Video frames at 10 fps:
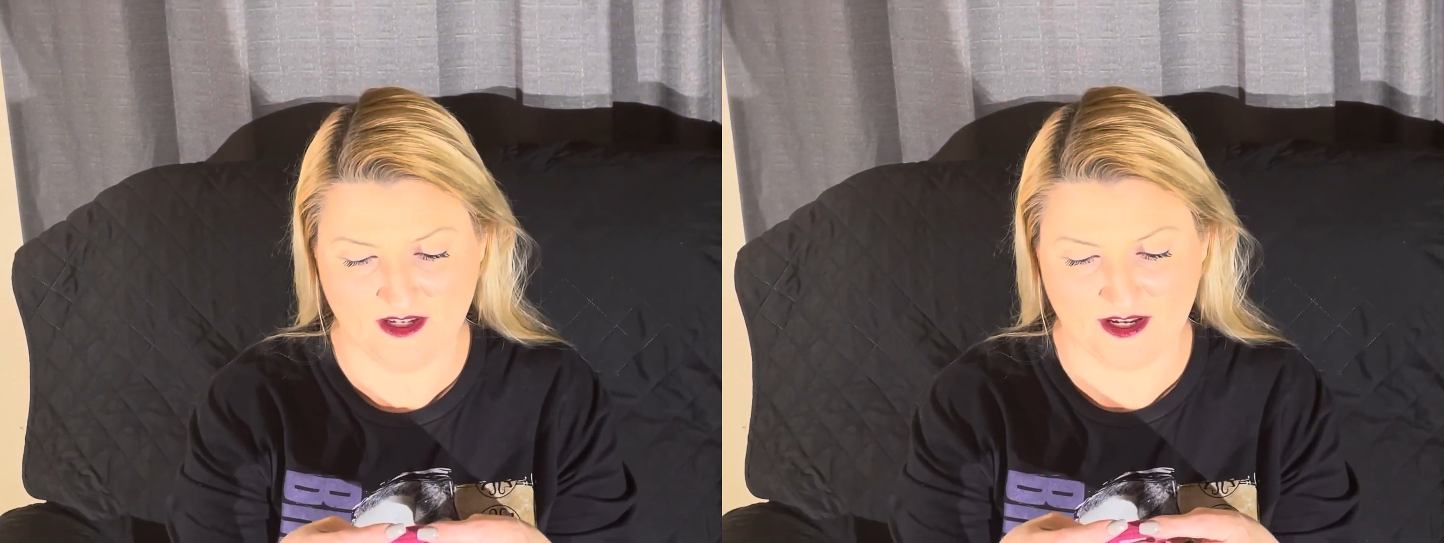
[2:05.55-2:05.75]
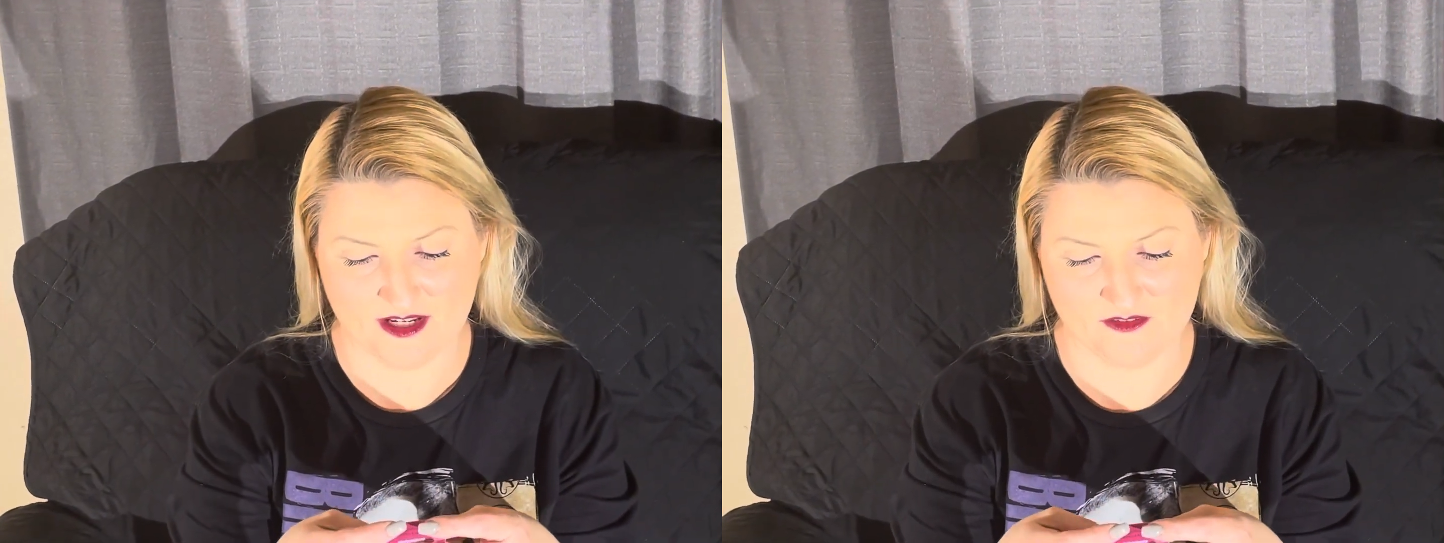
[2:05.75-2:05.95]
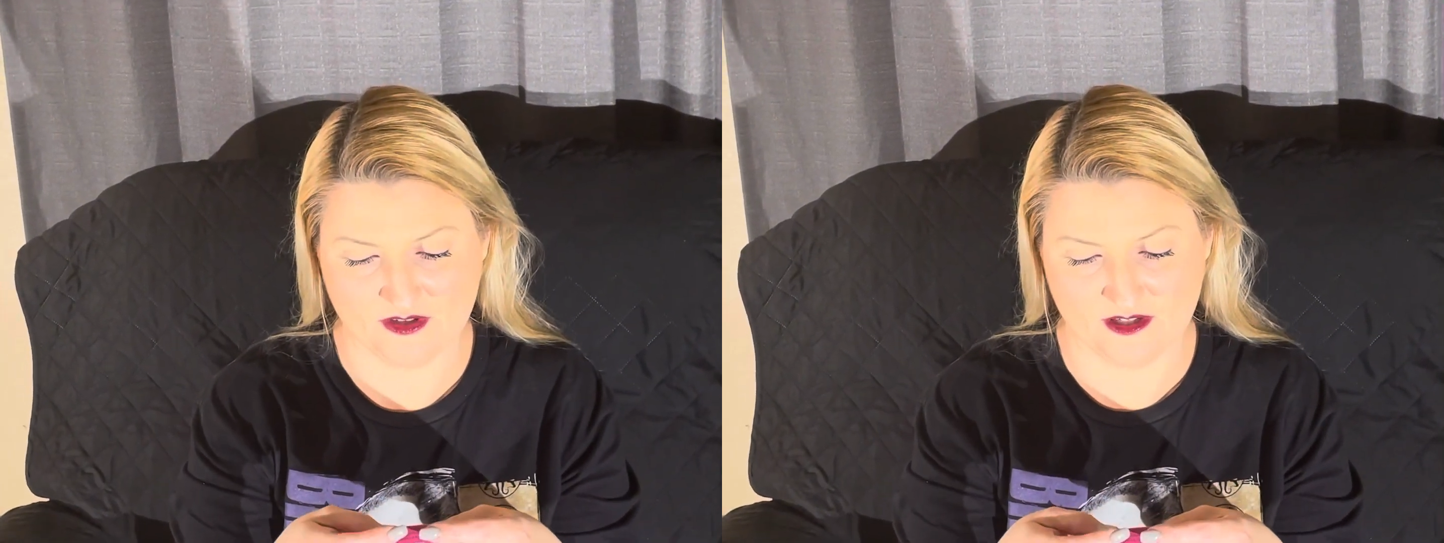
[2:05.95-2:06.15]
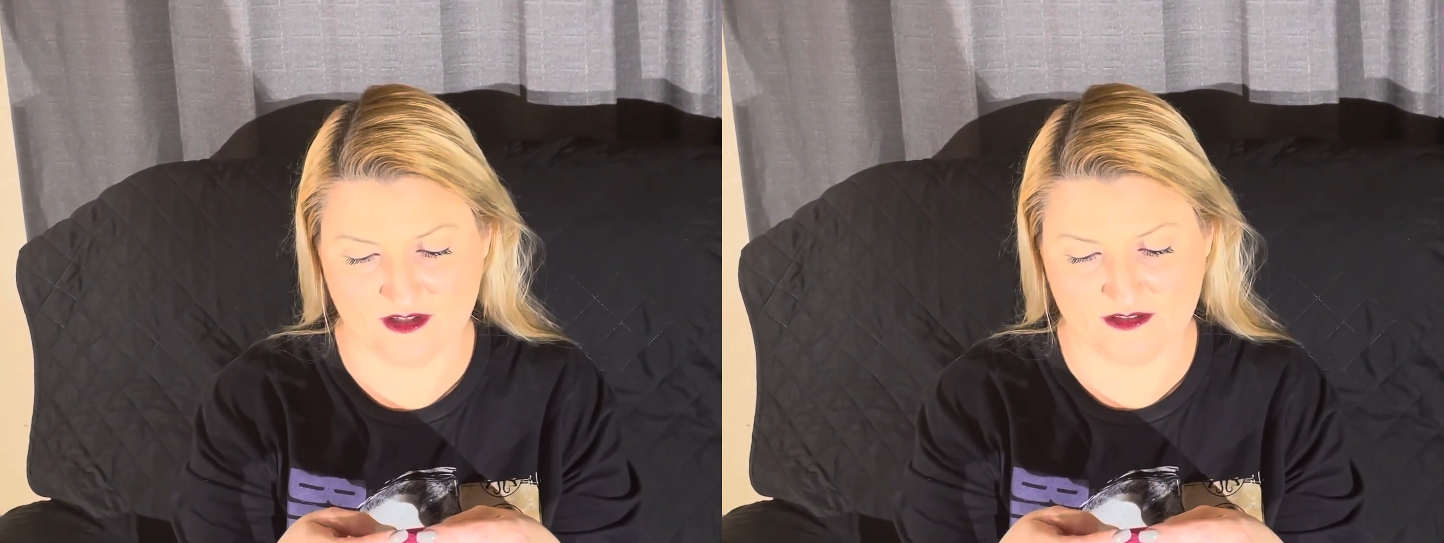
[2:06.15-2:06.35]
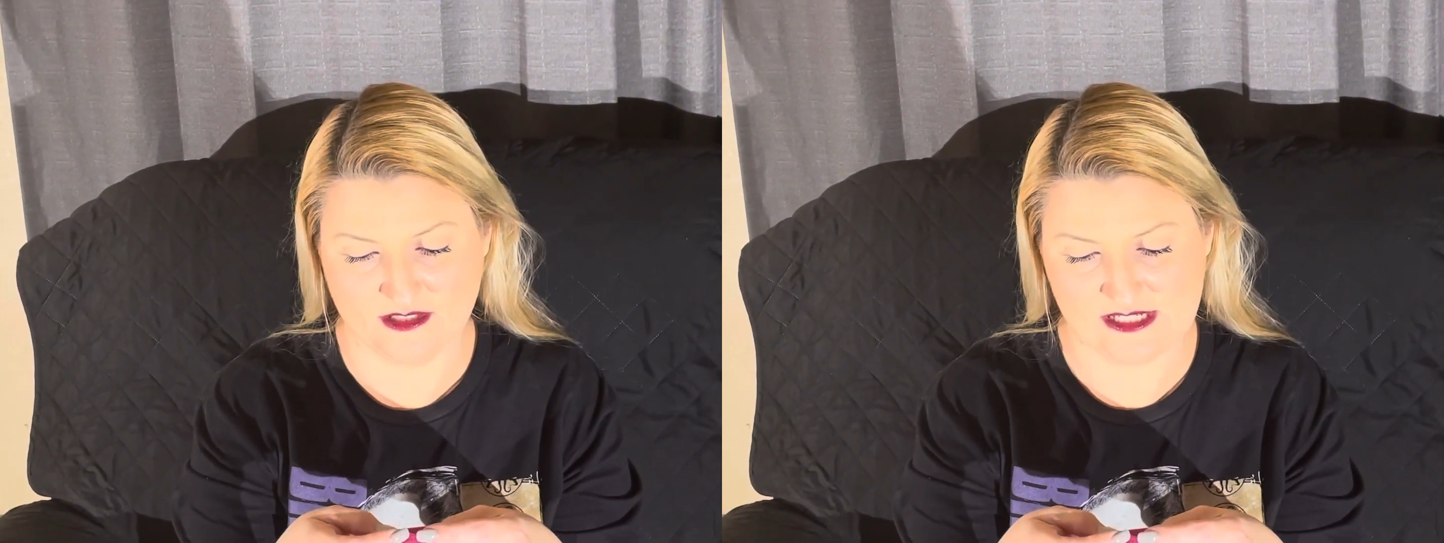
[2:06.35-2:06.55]
I
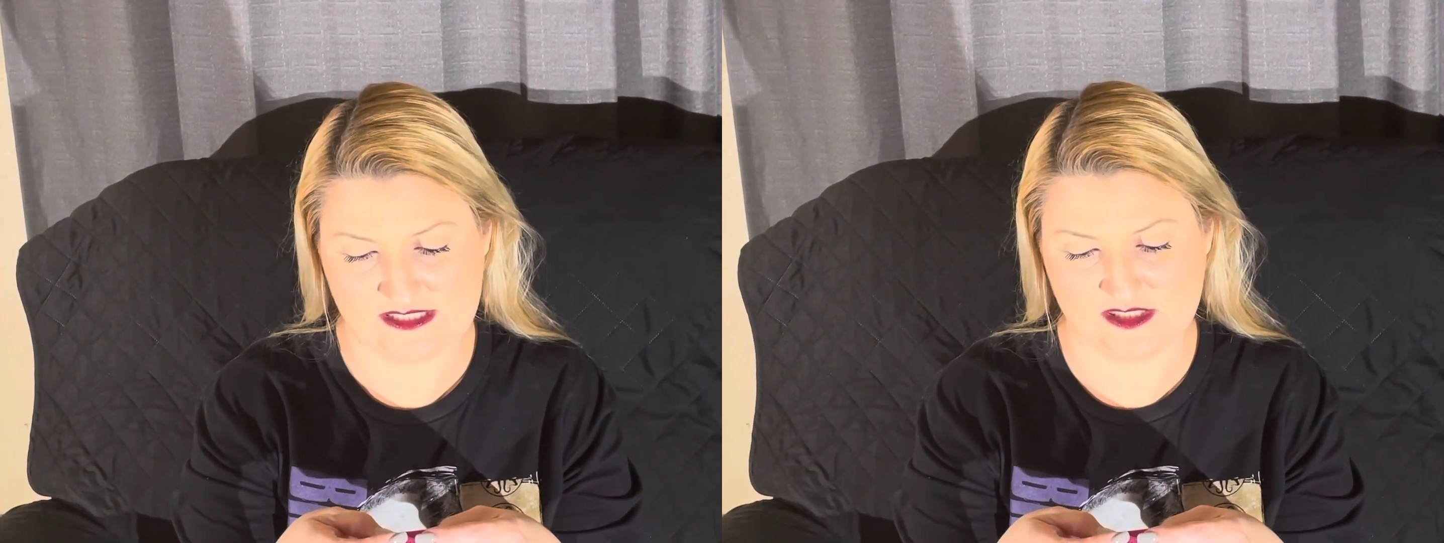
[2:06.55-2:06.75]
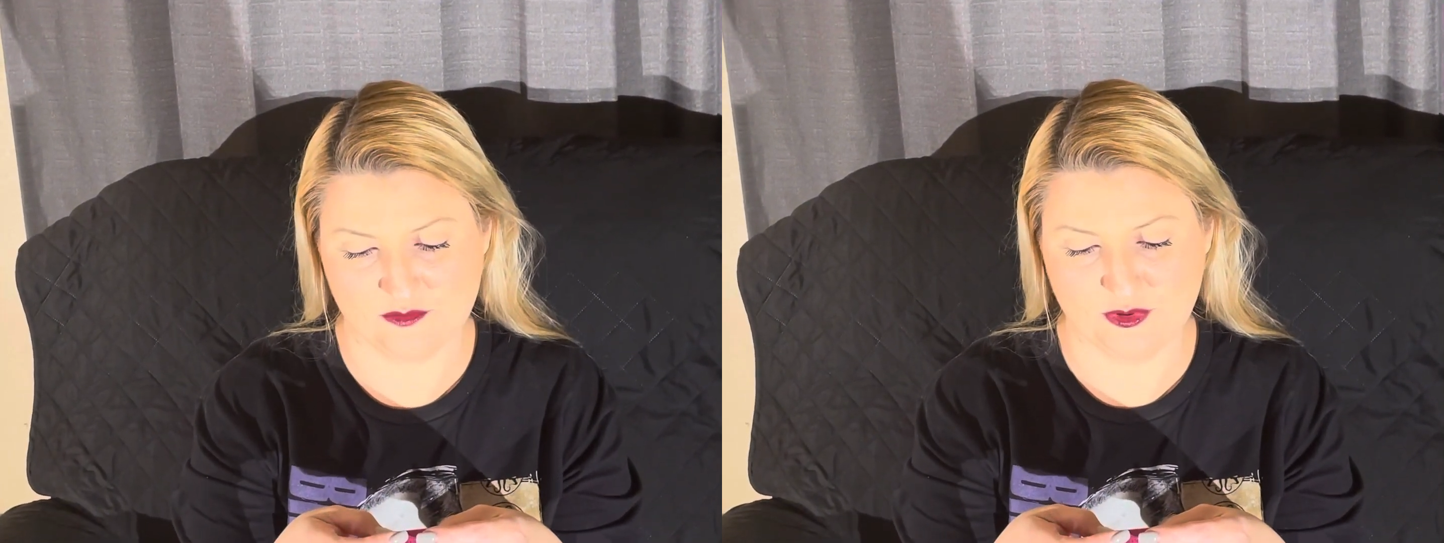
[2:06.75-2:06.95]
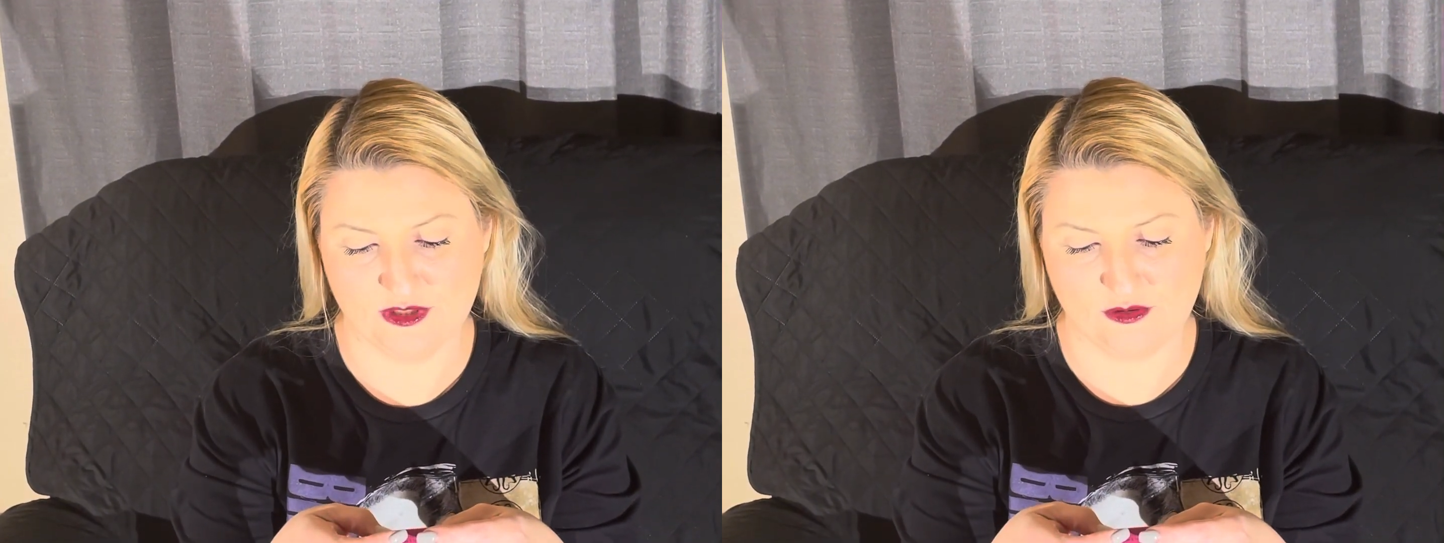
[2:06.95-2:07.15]
have next the Beauty